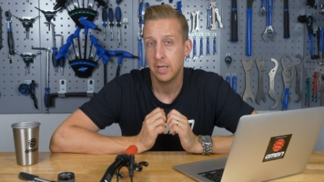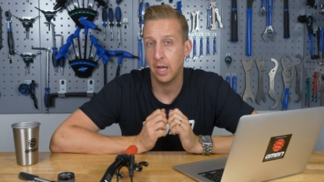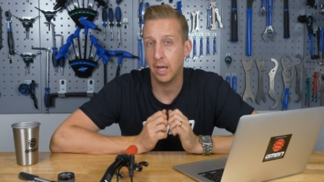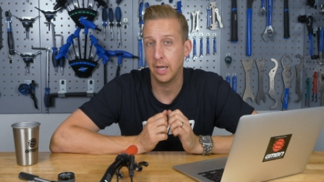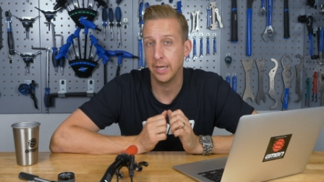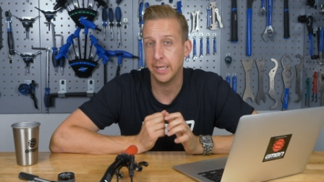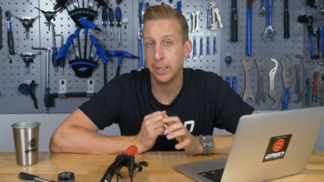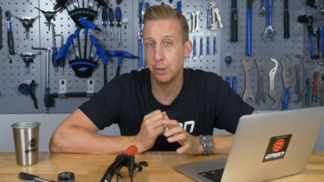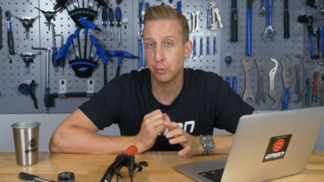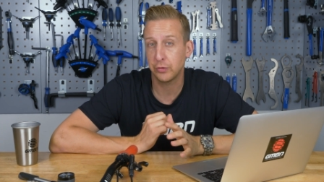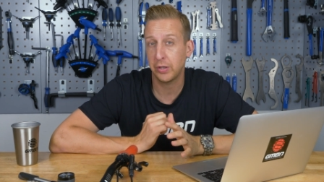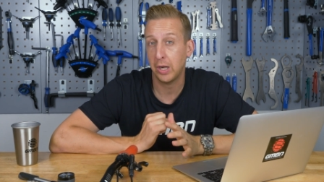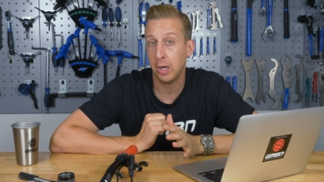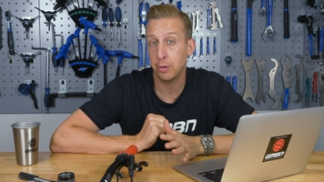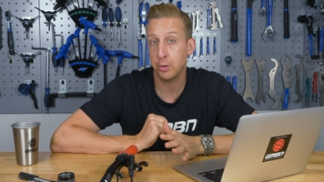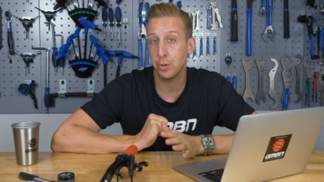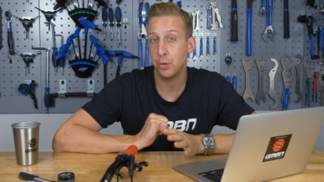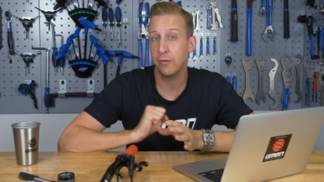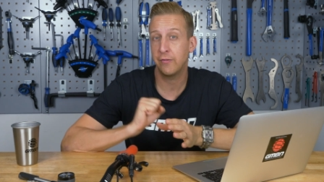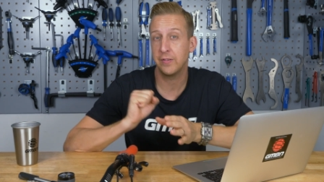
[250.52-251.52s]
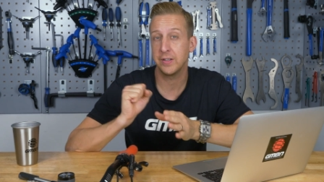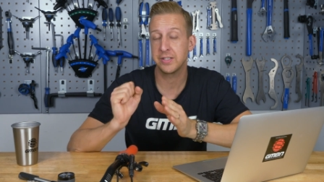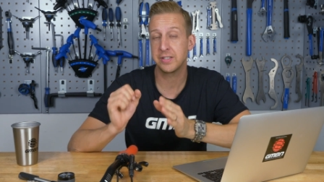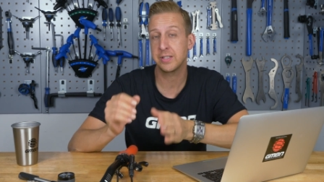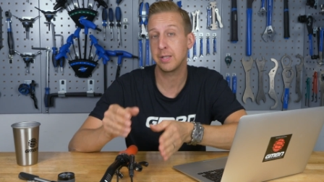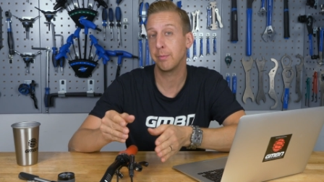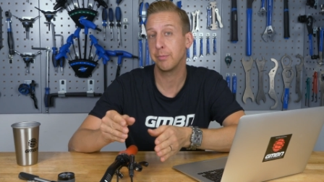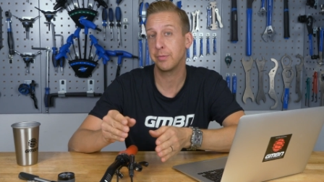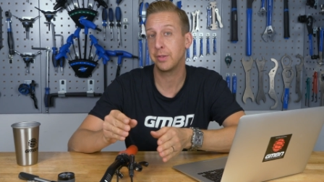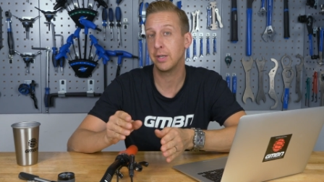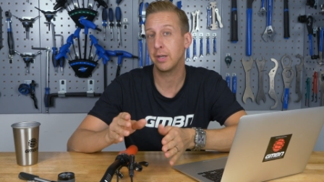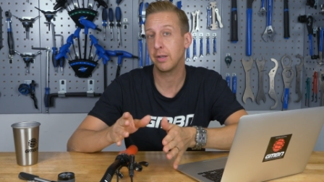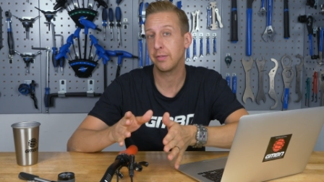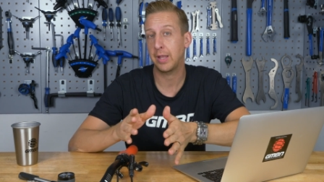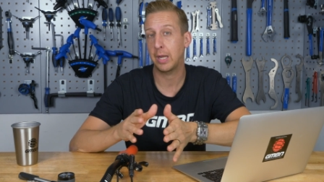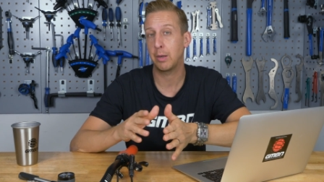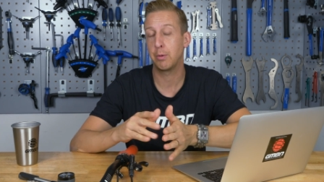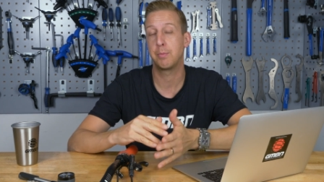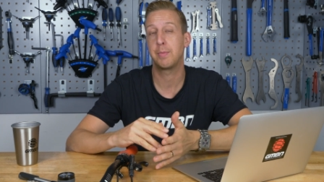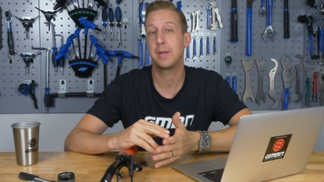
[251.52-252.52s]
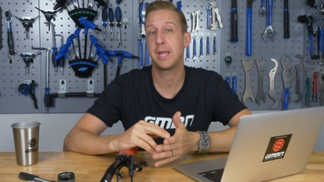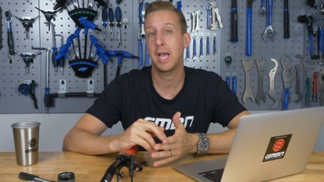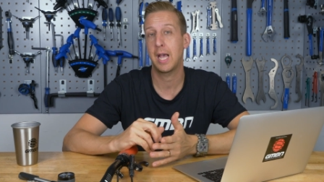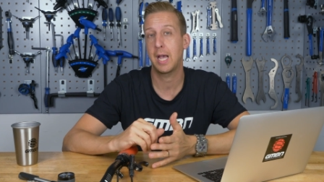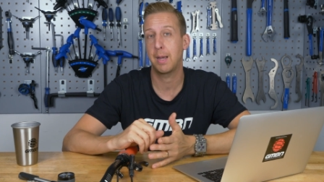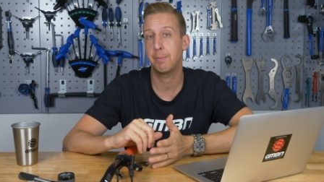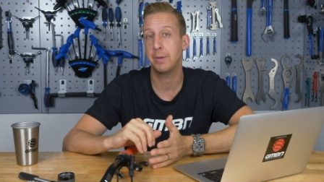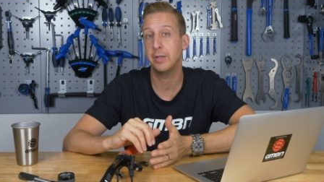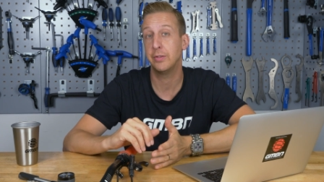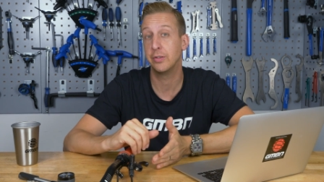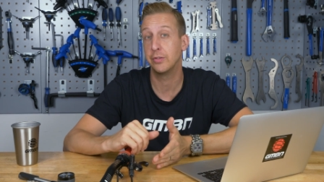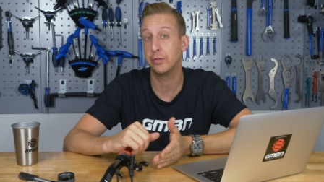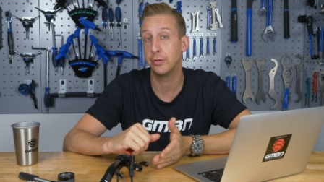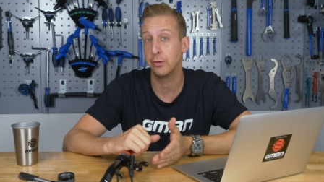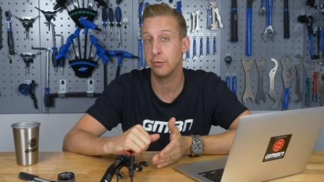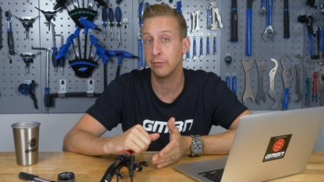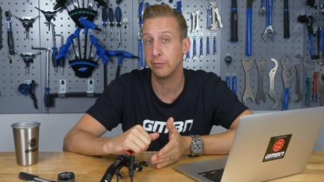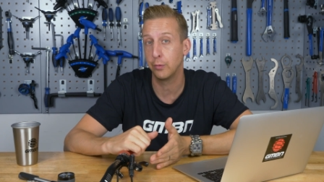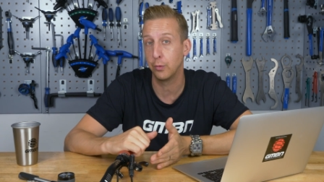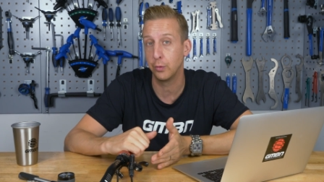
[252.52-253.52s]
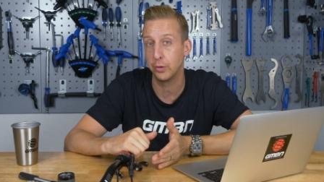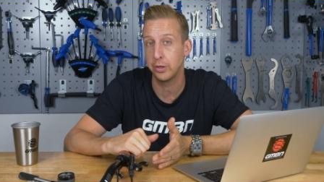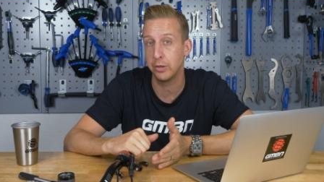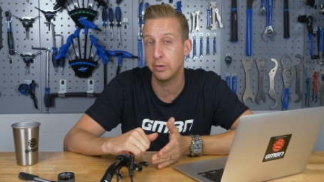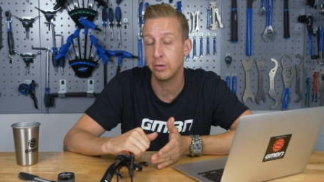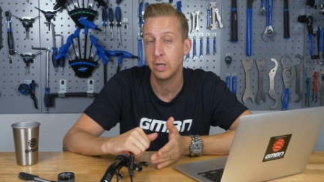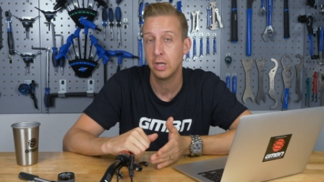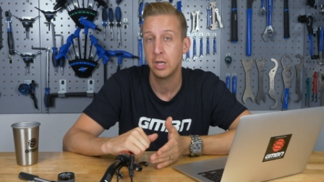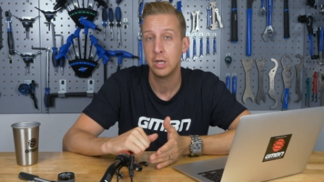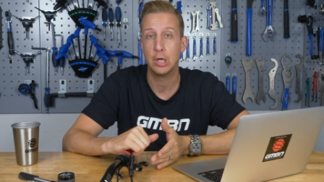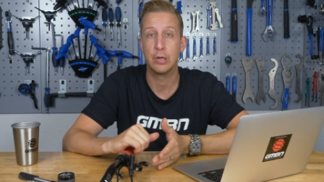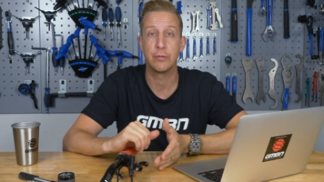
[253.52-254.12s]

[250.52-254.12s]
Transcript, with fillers: and he'll tell you if it's something that they would be happy to do for you.